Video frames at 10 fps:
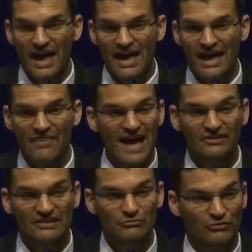And that
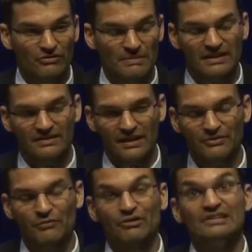seems, I mean, I don't
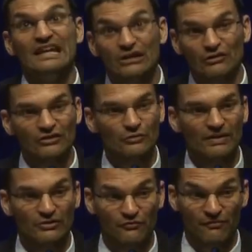say ridiculous, but
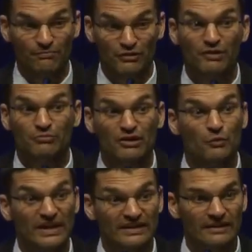it's pretty
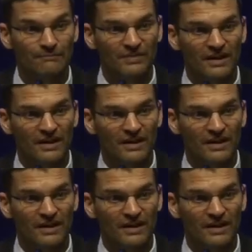weak.